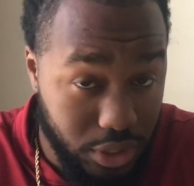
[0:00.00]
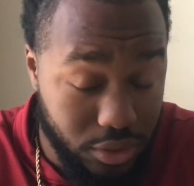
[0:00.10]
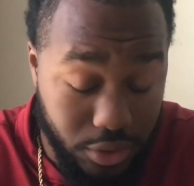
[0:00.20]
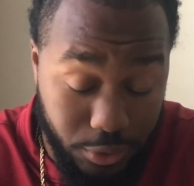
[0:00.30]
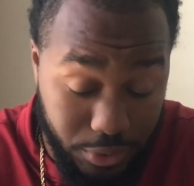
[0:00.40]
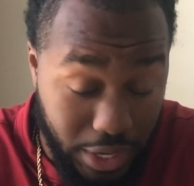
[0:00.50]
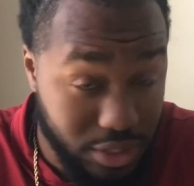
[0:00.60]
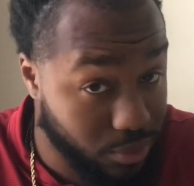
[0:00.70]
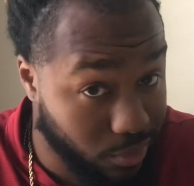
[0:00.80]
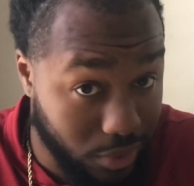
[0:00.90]
So
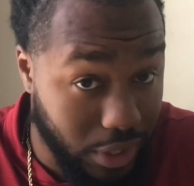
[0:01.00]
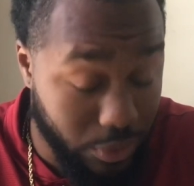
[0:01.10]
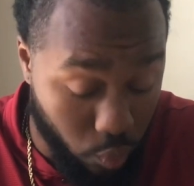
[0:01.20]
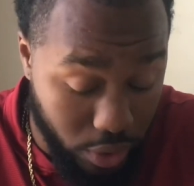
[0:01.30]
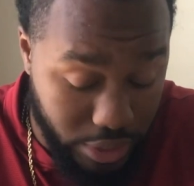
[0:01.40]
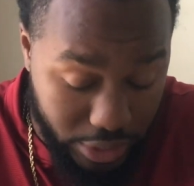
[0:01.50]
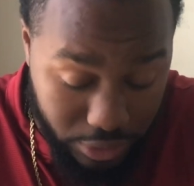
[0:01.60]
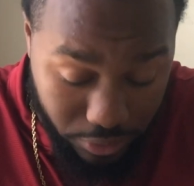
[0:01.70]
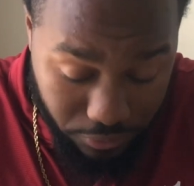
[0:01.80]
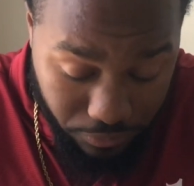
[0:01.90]
that's one
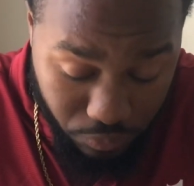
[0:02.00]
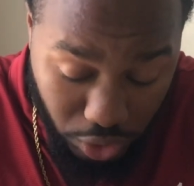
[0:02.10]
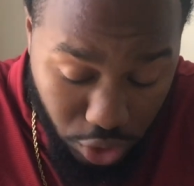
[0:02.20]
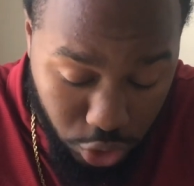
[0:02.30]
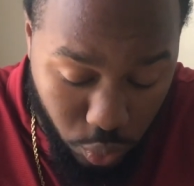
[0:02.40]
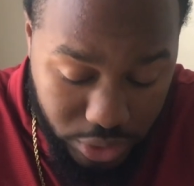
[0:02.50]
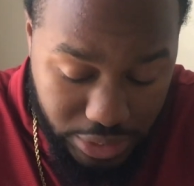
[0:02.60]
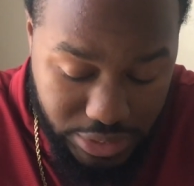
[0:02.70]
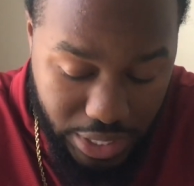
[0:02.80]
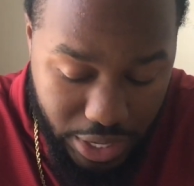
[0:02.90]
negative. Another one
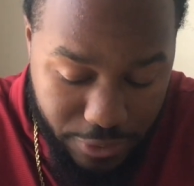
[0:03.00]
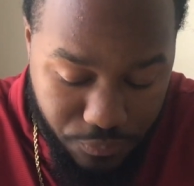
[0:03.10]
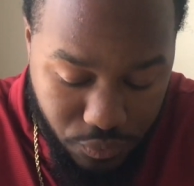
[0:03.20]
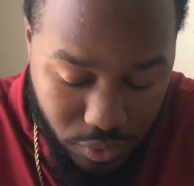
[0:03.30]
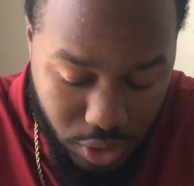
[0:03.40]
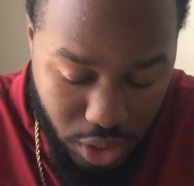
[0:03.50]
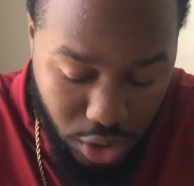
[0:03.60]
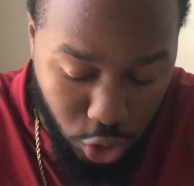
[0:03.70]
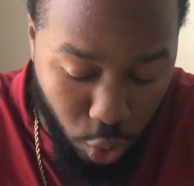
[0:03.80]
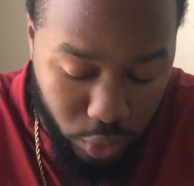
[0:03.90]
is that
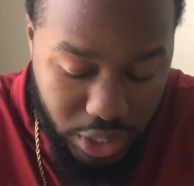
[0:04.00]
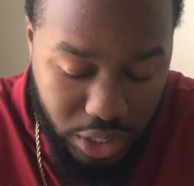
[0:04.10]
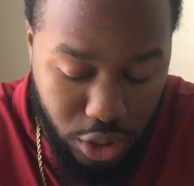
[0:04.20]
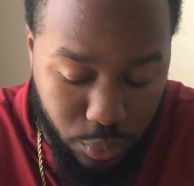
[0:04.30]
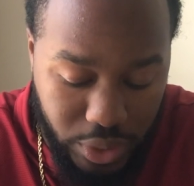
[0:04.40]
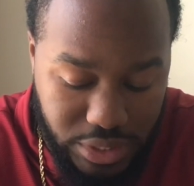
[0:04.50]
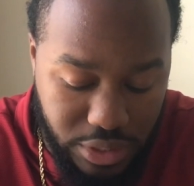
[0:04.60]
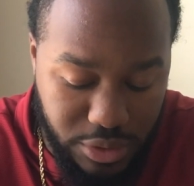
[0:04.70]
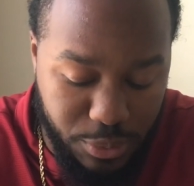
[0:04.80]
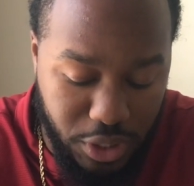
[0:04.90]
the lower income
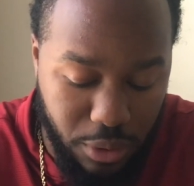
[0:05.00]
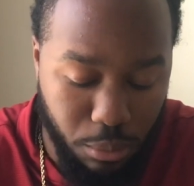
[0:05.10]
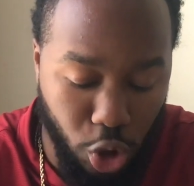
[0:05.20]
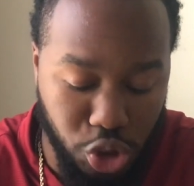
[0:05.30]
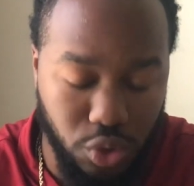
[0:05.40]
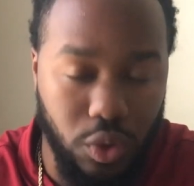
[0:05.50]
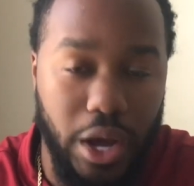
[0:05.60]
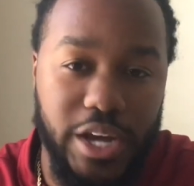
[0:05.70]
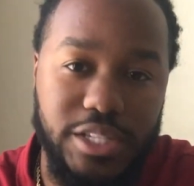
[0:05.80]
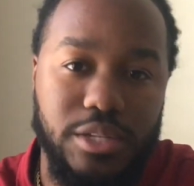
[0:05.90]
residents become
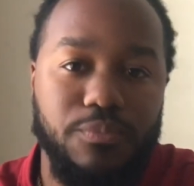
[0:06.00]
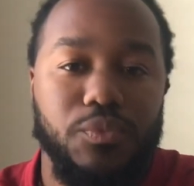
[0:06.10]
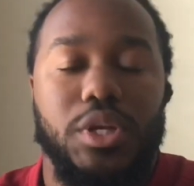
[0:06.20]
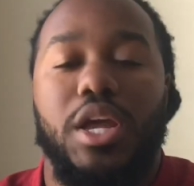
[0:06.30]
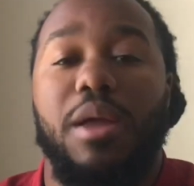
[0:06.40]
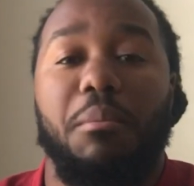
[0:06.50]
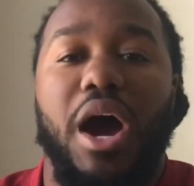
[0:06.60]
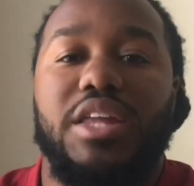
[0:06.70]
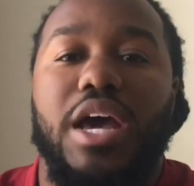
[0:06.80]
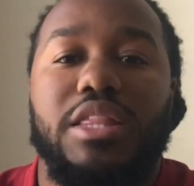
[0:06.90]
marginalized. And
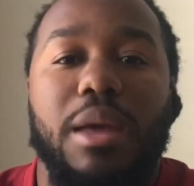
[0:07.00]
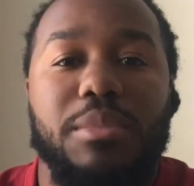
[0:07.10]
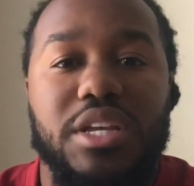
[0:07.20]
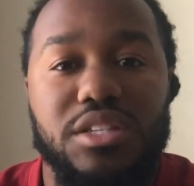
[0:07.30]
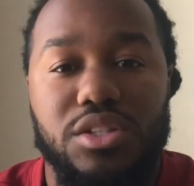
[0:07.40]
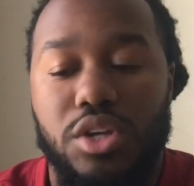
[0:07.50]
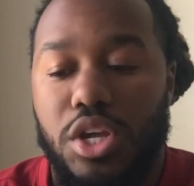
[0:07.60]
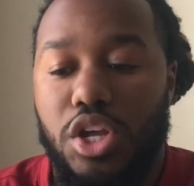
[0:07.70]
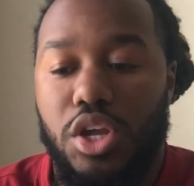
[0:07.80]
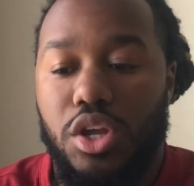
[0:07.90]
by that means
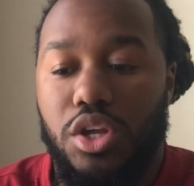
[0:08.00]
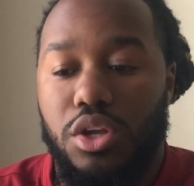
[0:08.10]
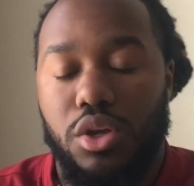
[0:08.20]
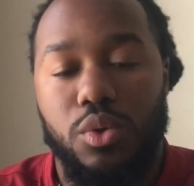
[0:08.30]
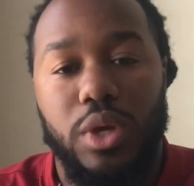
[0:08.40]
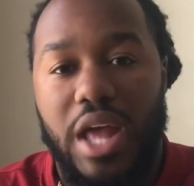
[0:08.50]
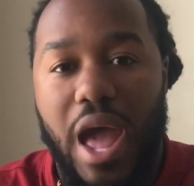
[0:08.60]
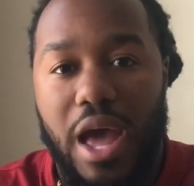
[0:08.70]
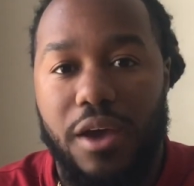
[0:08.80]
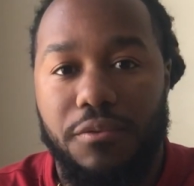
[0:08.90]
you could
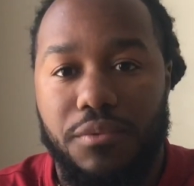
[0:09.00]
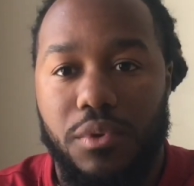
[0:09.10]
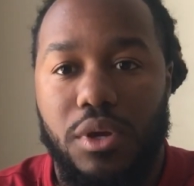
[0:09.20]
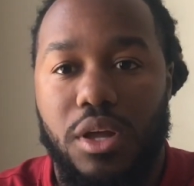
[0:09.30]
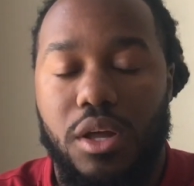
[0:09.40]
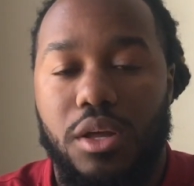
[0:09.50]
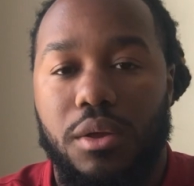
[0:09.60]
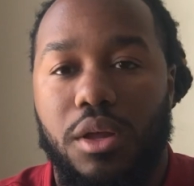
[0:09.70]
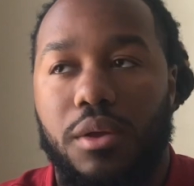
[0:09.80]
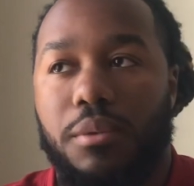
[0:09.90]
have
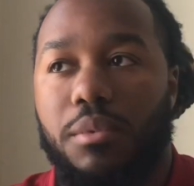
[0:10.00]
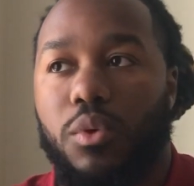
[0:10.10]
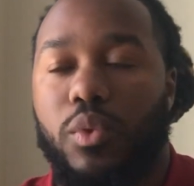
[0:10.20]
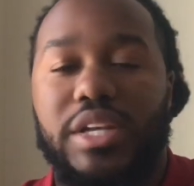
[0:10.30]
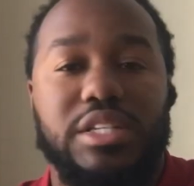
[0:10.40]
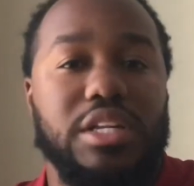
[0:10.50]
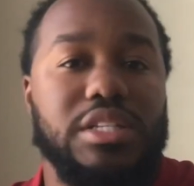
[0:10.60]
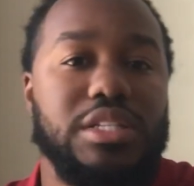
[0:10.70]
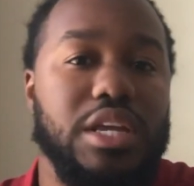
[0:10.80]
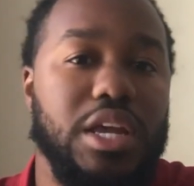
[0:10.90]

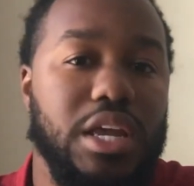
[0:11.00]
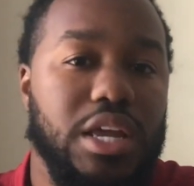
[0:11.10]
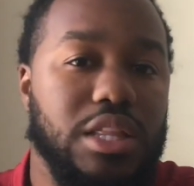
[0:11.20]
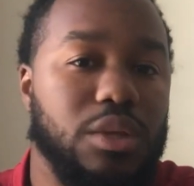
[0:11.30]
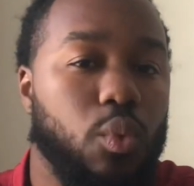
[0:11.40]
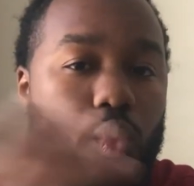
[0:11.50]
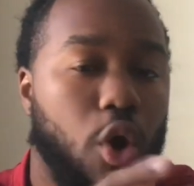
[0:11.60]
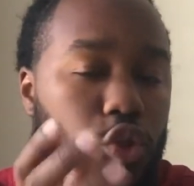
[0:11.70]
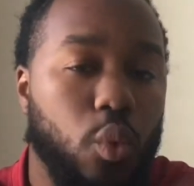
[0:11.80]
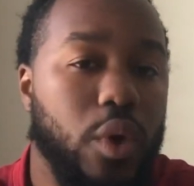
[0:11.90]
residents
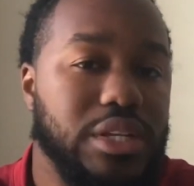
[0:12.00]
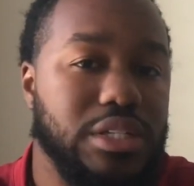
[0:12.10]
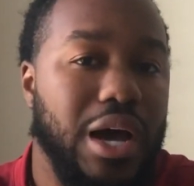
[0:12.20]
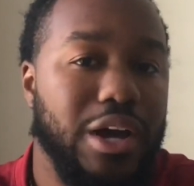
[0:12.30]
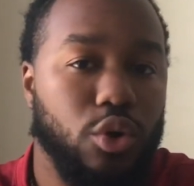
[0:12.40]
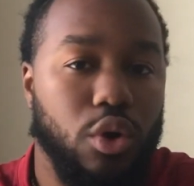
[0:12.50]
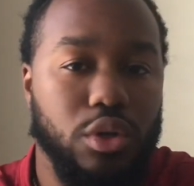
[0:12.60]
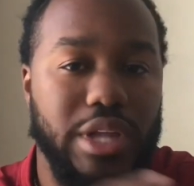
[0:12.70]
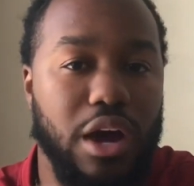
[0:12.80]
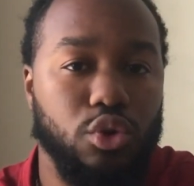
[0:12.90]
on the west side or
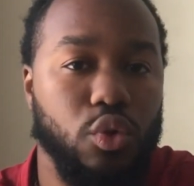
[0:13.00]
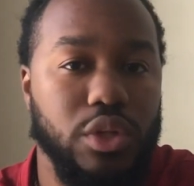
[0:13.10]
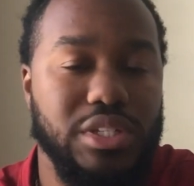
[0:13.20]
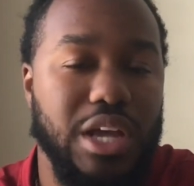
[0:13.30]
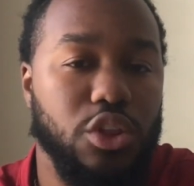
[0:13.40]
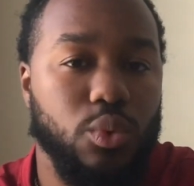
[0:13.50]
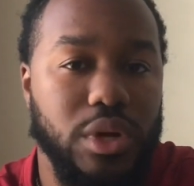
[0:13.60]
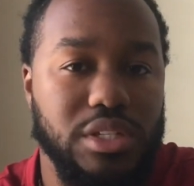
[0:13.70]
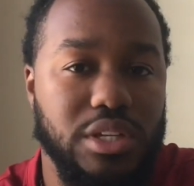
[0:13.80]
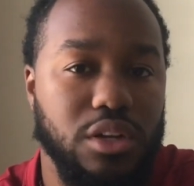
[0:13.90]
down on the
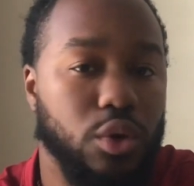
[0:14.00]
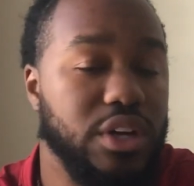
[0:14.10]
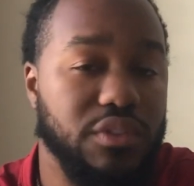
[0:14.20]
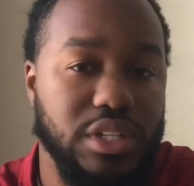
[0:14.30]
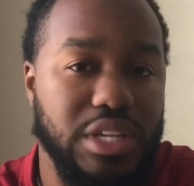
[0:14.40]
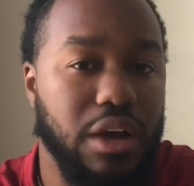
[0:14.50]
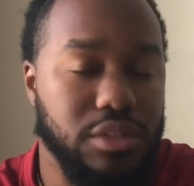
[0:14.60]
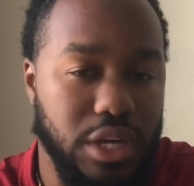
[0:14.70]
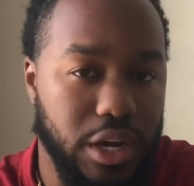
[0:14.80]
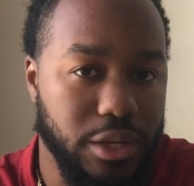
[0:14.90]
southwest end or even the south
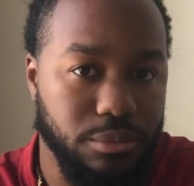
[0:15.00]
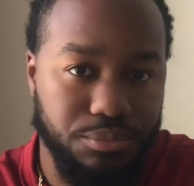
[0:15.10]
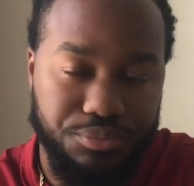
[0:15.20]
side.